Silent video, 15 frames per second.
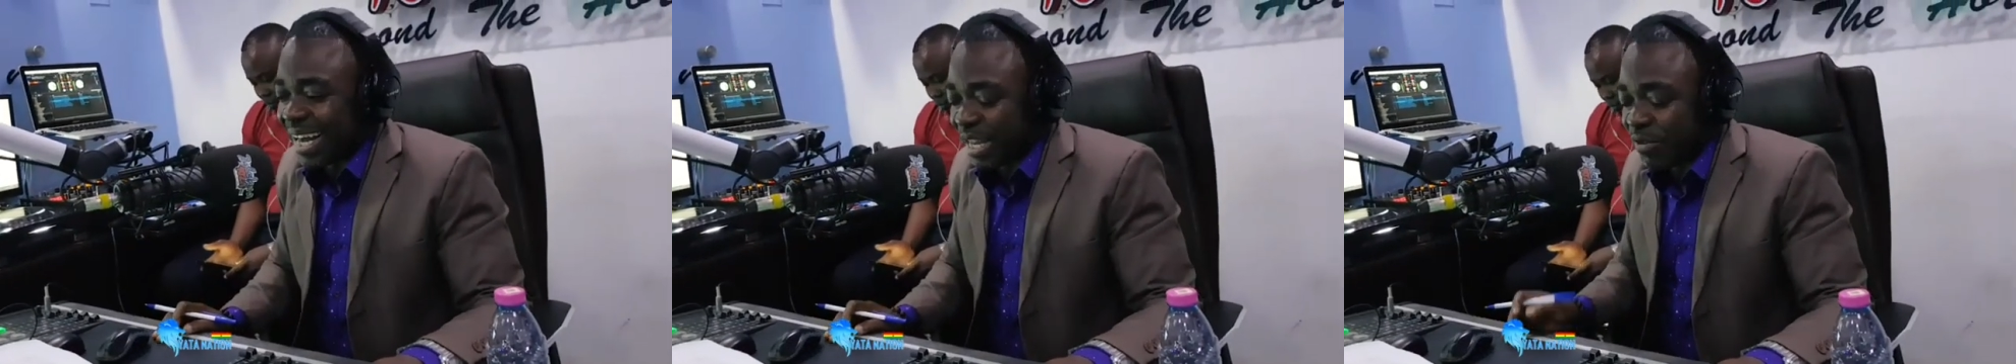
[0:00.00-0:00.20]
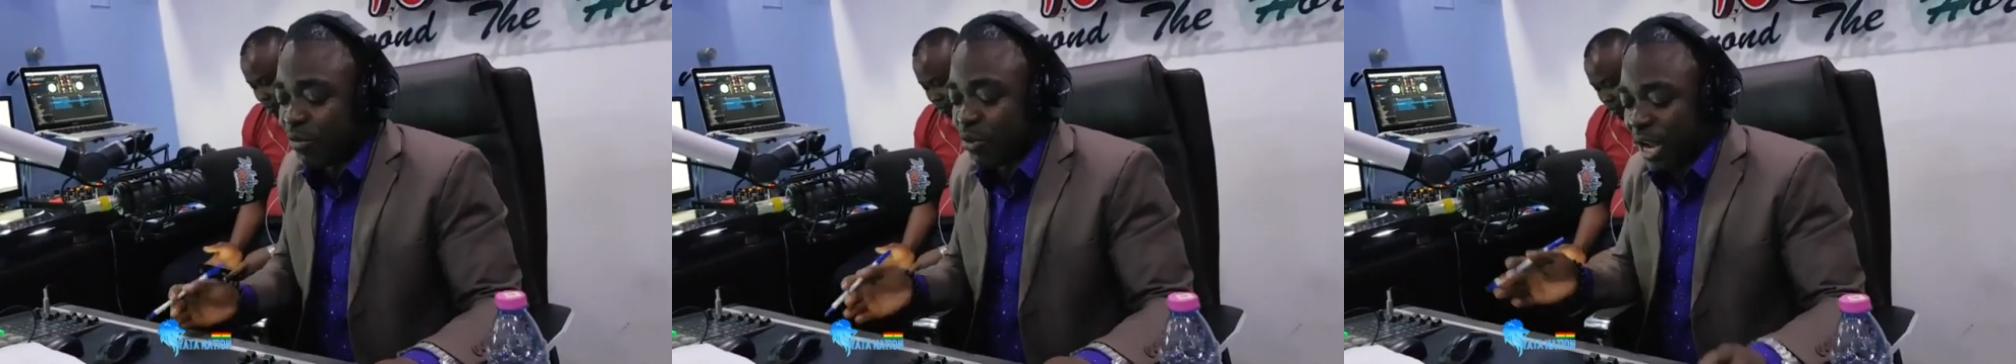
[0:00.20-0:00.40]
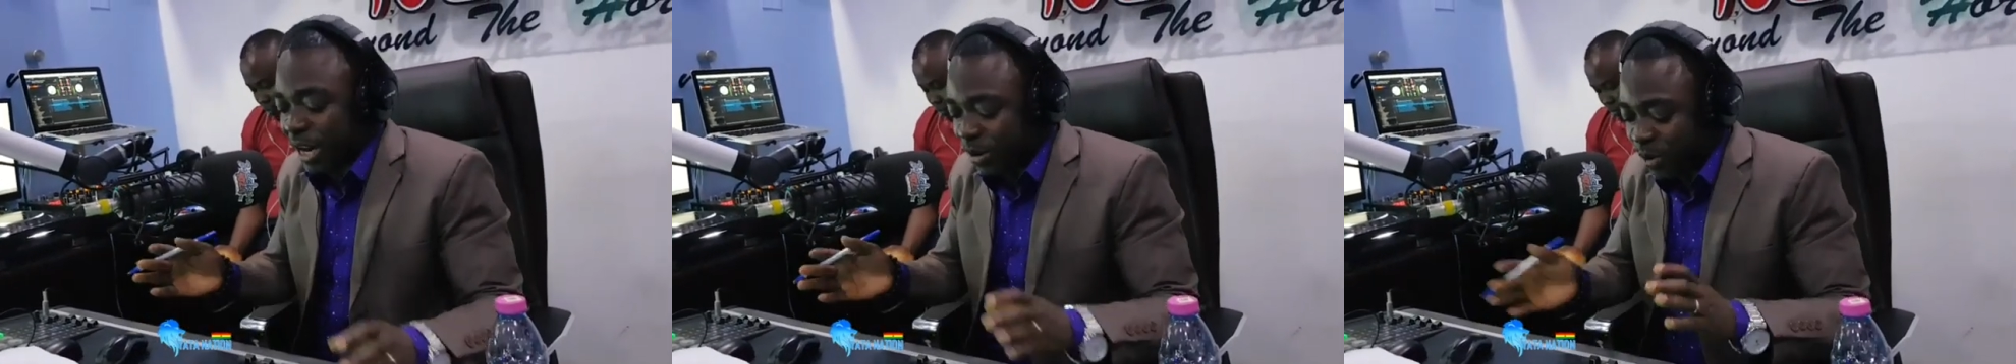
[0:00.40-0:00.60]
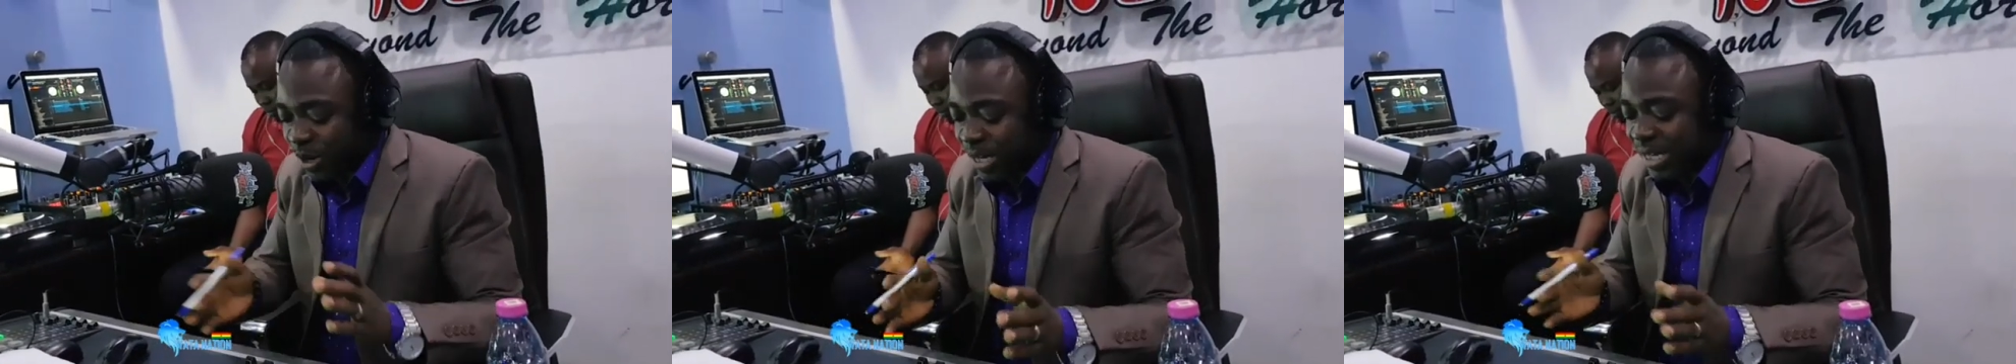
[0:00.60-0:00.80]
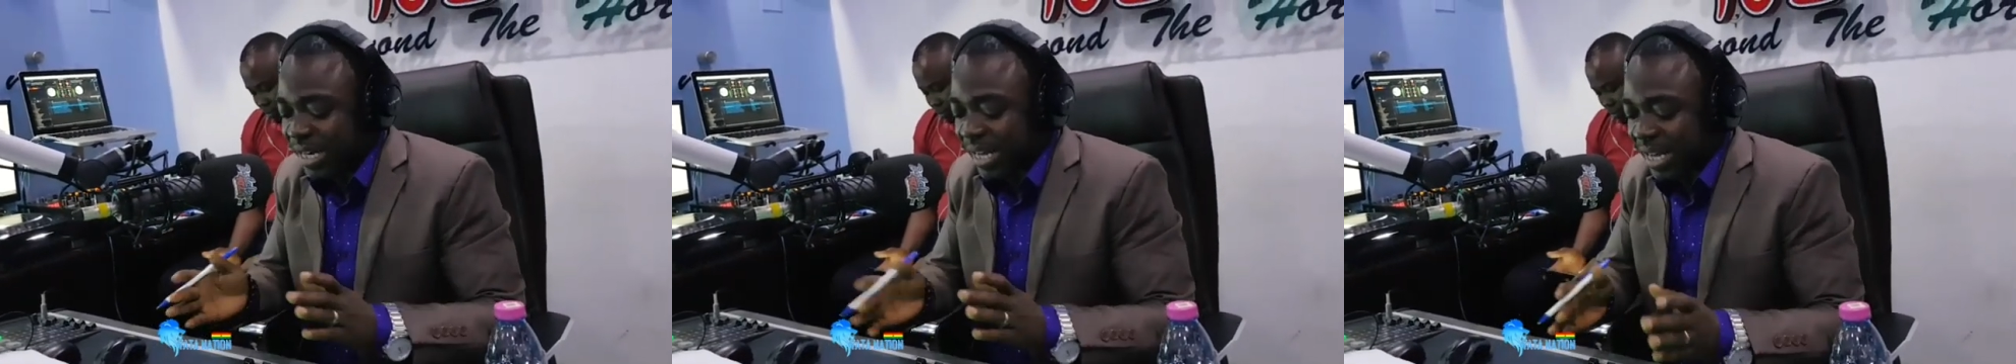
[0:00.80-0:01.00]
If you are
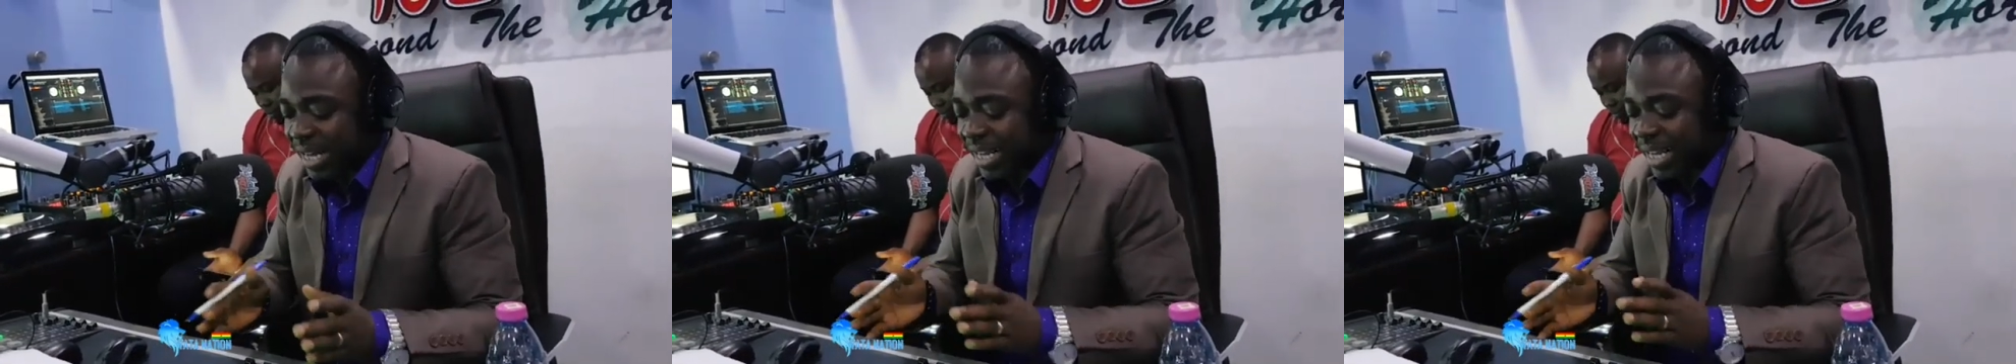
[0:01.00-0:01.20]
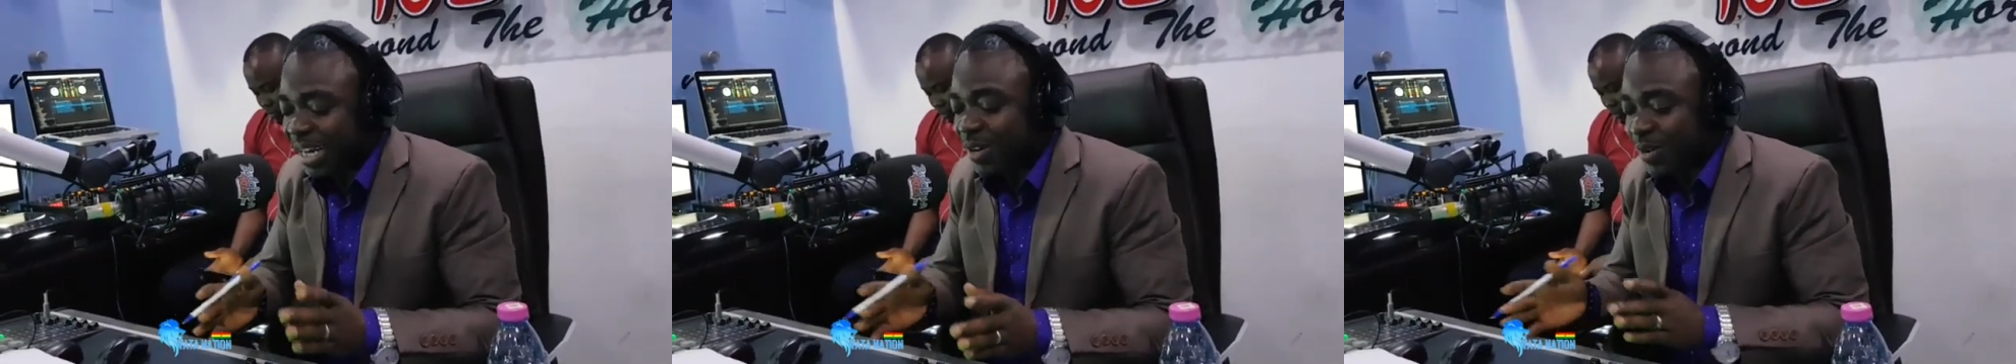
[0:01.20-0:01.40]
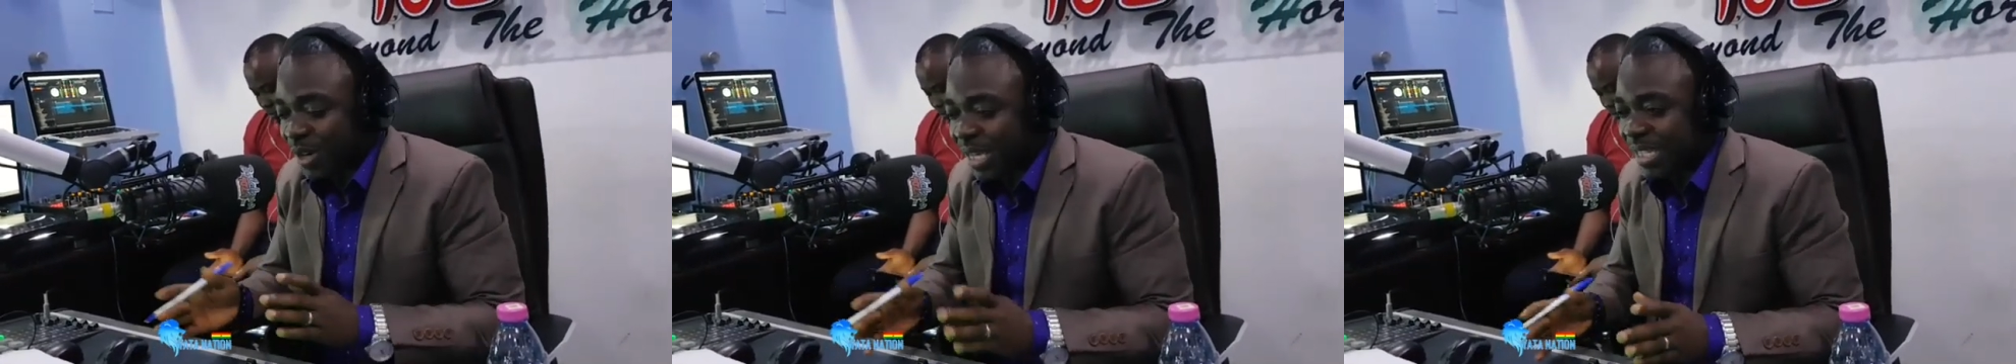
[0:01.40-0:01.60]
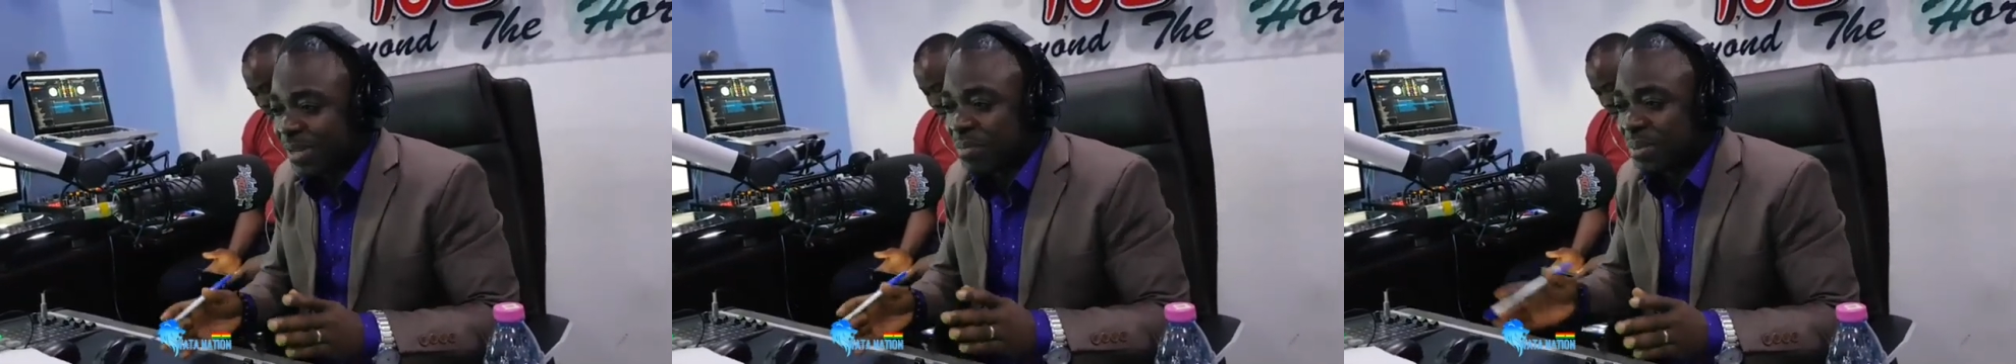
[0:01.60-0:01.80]
doing the calculation